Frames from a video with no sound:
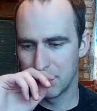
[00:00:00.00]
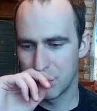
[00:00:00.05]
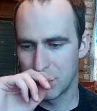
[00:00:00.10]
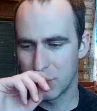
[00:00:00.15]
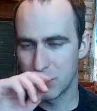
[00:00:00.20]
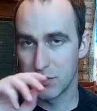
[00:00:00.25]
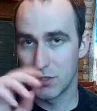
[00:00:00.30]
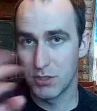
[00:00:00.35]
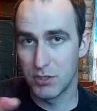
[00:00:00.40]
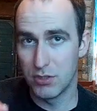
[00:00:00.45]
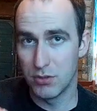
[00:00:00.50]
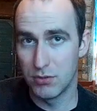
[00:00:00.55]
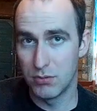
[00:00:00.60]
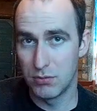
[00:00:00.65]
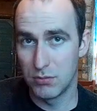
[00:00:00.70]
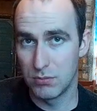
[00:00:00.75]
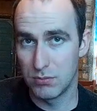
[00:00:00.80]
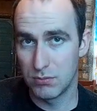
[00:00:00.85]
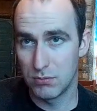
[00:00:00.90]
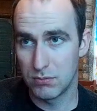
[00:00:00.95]
so you know.
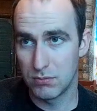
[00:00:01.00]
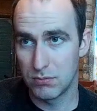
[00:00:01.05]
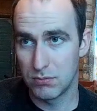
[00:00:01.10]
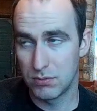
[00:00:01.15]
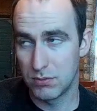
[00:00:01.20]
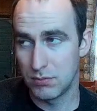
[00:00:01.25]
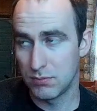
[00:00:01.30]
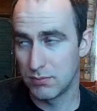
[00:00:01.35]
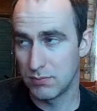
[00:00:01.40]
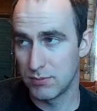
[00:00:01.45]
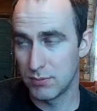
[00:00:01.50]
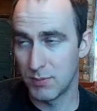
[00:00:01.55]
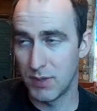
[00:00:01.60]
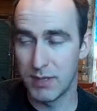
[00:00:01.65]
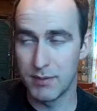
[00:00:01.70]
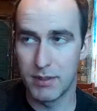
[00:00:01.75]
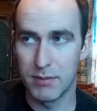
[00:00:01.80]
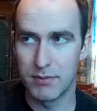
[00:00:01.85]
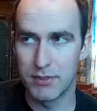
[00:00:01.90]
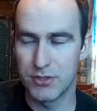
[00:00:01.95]

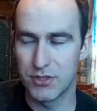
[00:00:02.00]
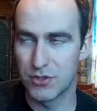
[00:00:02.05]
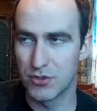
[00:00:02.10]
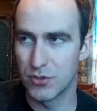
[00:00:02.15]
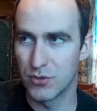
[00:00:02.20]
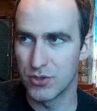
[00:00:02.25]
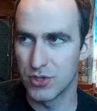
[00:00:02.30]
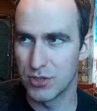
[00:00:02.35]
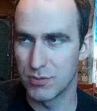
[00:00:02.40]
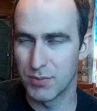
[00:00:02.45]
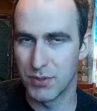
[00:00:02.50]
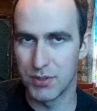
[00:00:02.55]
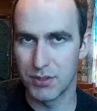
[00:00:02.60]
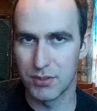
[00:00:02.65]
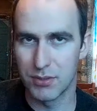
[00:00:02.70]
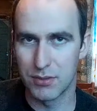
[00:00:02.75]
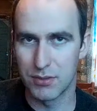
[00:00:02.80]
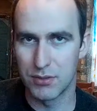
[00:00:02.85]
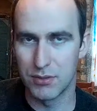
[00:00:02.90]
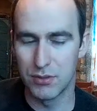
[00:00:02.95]
My memory's atrocious, but
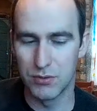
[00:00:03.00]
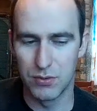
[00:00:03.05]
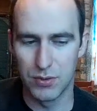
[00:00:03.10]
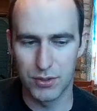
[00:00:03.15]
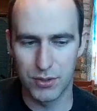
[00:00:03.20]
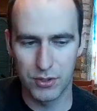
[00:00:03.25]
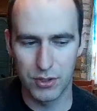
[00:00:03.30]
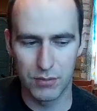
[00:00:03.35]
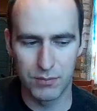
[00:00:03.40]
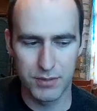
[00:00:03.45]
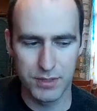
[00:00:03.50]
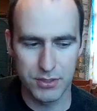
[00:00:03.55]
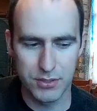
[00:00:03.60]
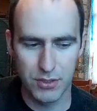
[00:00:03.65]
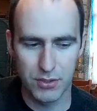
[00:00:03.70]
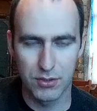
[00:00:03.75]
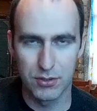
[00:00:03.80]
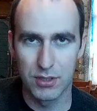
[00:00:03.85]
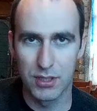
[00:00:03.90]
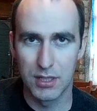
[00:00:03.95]
you know what the company's
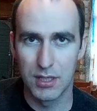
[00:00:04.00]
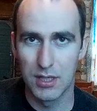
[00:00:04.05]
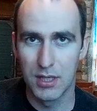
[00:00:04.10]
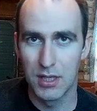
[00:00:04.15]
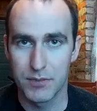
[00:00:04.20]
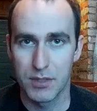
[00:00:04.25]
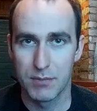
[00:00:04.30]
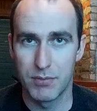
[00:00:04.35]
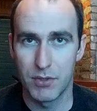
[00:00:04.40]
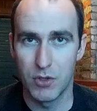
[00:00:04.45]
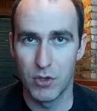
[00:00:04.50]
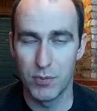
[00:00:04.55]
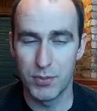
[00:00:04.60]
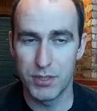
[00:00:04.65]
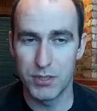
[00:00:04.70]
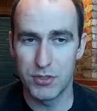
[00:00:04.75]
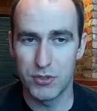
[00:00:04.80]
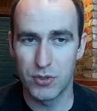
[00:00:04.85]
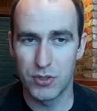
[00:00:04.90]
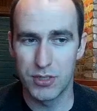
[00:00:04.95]
called. But I hope
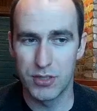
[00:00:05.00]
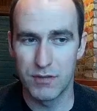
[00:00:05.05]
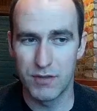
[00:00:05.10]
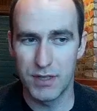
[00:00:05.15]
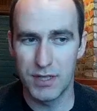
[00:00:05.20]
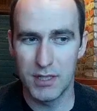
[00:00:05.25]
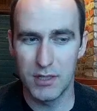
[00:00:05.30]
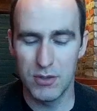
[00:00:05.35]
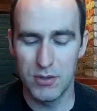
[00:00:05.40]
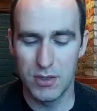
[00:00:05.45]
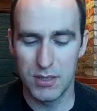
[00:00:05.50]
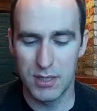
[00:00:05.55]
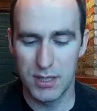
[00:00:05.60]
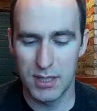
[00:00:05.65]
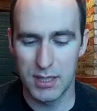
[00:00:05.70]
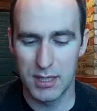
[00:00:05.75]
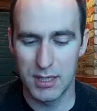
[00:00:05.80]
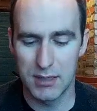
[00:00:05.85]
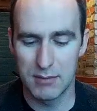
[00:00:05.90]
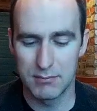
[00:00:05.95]
you enjoyed the video,
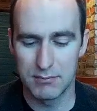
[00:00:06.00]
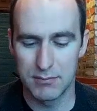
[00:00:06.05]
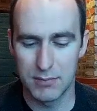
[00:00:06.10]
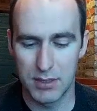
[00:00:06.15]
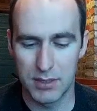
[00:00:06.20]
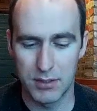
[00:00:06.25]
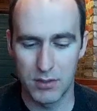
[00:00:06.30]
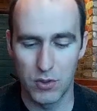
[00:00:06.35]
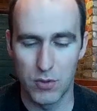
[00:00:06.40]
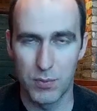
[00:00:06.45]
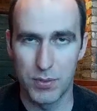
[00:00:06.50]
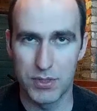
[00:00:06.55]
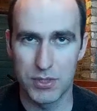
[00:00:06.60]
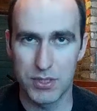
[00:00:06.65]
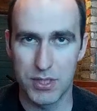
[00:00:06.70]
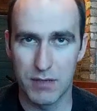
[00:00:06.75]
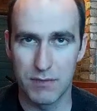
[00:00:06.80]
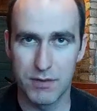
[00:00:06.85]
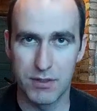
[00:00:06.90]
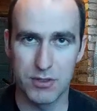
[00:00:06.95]
and I hope
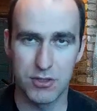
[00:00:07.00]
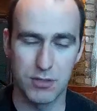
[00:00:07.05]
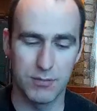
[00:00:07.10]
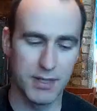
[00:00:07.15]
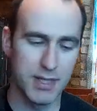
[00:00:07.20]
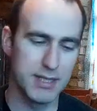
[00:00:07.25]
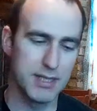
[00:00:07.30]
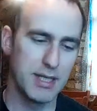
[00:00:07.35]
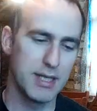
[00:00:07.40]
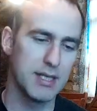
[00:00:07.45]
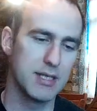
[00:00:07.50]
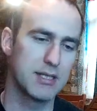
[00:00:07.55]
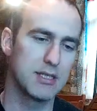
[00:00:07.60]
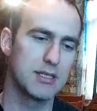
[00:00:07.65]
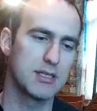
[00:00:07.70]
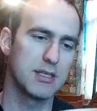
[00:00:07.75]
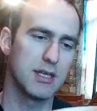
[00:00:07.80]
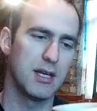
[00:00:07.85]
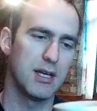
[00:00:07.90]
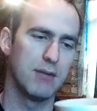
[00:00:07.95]
it's give you some
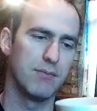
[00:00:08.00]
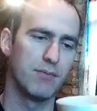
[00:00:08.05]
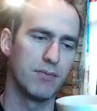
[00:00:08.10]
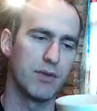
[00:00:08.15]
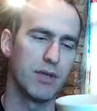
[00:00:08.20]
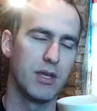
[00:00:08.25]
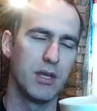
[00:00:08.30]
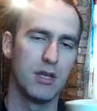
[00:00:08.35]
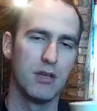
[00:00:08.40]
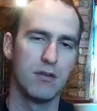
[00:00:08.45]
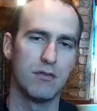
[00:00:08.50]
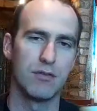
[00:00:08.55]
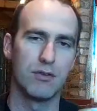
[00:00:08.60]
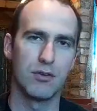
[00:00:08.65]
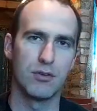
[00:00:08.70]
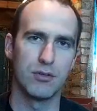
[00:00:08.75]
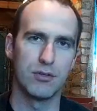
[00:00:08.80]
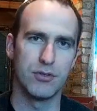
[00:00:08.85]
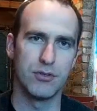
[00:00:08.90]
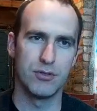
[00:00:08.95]
ideas for
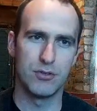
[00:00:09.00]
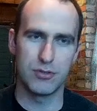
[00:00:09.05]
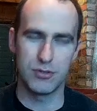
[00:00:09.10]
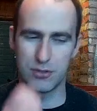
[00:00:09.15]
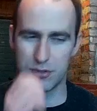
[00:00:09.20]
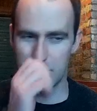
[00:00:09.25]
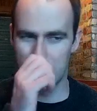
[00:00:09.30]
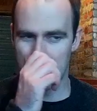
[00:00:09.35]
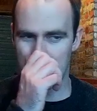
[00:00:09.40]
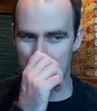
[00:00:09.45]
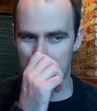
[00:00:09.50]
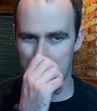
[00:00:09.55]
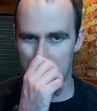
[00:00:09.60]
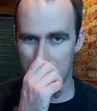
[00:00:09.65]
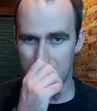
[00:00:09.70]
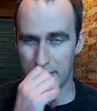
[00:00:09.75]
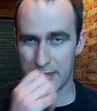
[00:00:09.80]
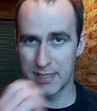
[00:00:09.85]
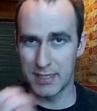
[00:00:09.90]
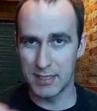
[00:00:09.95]
all you
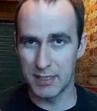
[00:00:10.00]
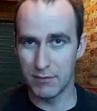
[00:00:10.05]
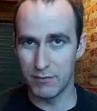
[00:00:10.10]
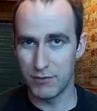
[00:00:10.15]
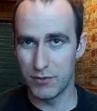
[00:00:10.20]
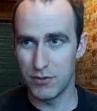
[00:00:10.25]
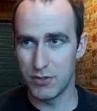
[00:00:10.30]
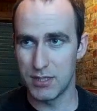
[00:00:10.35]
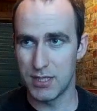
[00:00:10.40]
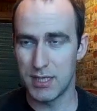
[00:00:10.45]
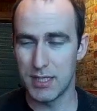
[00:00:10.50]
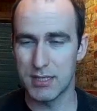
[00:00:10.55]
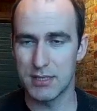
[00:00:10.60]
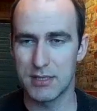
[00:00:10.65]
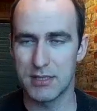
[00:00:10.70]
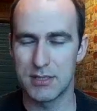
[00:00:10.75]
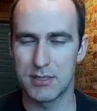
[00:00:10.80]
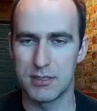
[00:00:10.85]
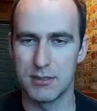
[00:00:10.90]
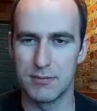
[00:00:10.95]
Viking
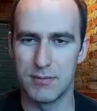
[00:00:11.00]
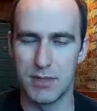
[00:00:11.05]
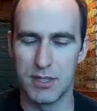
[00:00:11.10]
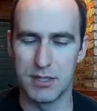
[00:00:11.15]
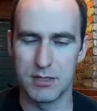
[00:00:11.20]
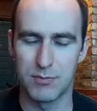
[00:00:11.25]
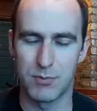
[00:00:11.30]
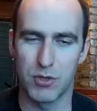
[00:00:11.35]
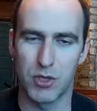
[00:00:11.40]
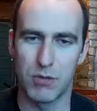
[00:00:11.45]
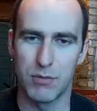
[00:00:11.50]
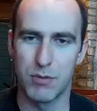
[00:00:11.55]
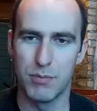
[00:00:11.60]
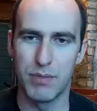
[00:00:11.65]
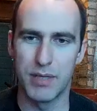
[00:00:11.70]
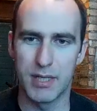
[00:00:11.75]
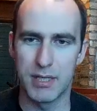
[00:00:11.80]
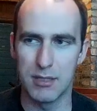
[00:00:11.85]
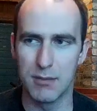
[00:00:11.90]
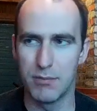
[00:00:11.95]
enthusiasts. And it's becoming
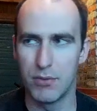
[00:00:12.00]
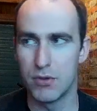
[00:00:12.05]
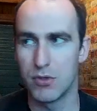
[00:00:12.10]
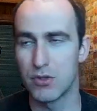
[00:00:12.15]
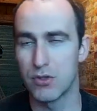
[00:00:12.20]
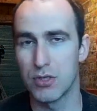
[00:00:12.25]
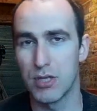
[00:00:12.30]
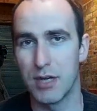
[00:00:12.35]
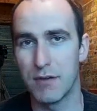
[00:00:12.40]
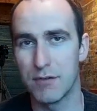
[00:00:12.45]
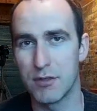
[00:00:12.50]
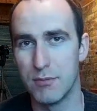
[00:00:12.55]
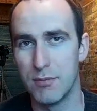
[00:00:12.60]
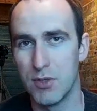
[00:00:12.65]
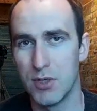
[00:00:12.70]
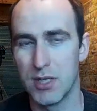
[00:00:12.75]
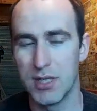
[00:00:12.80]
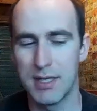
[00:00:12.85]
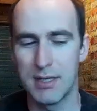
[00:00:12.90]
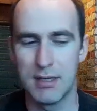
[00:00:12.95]
big in the Bushcraft
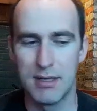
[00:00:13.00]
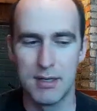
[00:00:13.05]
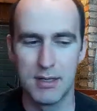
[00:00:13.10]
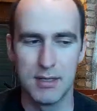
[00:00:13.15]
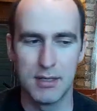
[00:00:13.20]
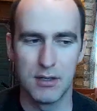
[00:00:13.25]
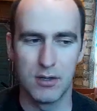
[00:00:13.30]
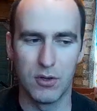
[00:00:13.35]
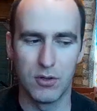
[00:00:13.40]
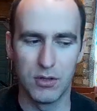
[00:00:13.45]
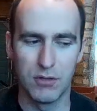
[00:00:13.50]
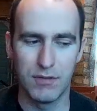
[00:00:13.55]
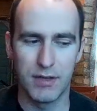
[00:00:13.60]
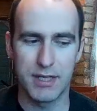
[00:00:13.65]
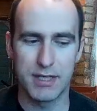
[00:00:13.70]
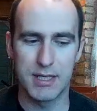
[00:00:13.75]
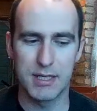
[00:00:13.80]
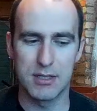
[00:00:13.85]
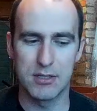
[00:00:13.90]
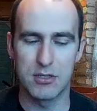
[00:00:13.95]
community, all the
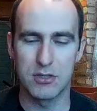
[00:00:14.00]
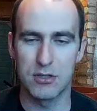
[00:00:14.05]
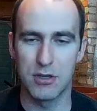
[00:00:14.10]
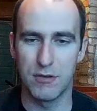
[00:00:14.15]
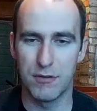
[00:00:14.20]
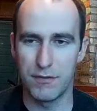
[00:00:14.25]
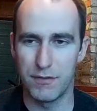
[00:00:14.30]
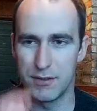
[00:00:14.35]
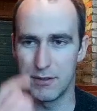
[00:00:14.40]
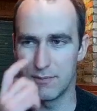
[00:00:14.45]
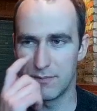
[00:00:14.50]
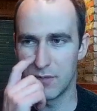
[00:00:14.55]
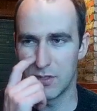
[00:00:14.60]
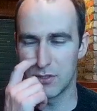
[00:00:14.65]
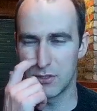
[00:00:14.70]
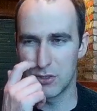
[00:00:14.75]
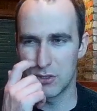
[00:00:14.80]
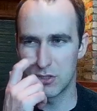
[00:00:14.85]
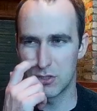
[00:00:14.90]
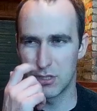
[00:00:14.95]
Viking stuff, and
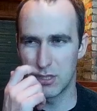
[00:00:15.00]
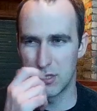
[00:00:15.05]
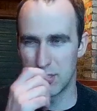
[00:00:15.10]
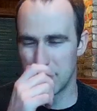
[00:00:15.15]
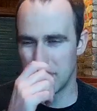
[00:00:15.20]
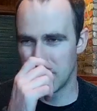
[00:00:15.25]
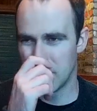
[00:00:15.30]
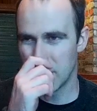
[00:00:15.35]
it's just a